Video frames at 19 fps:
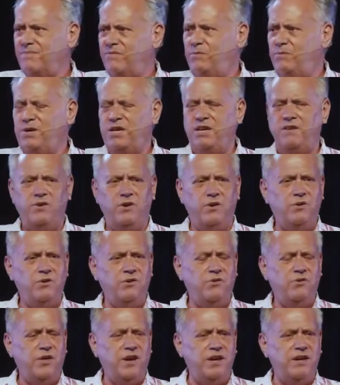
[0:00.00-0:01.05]
For many of you,
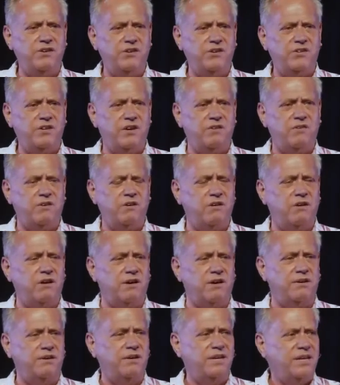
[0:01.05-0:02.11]
you're thinking to yourself,
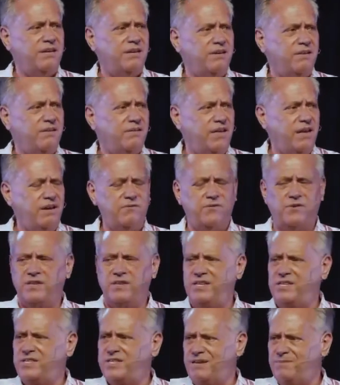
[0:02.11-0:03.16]
God,
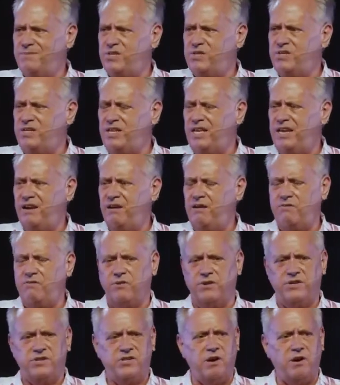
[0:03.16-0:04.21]
thankfully summer's nearly over.
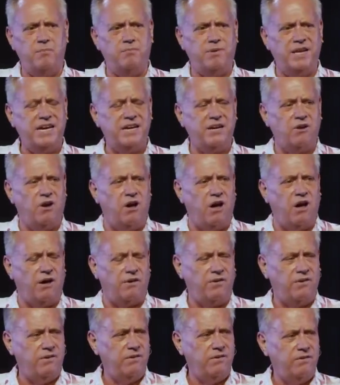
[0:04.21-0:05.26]
It's so blinking
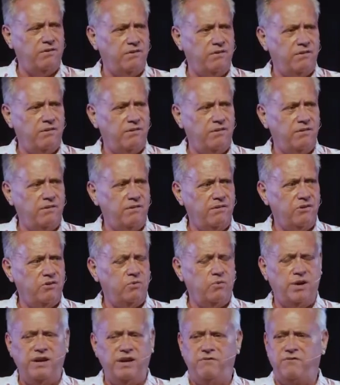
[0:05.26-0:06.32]
hot.
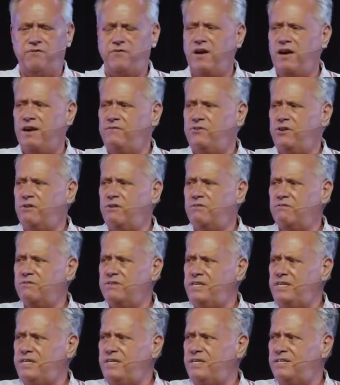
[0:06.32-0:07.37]
25
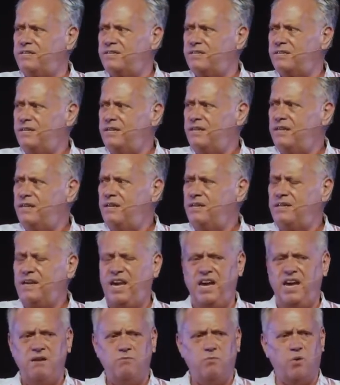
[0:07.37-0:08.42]
degrees.
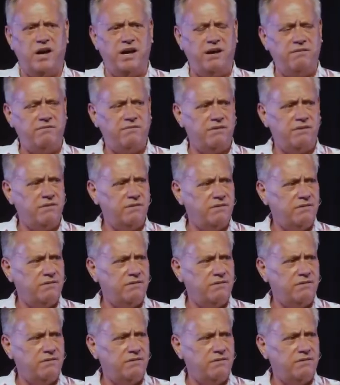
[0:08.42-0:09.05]
Heat wave.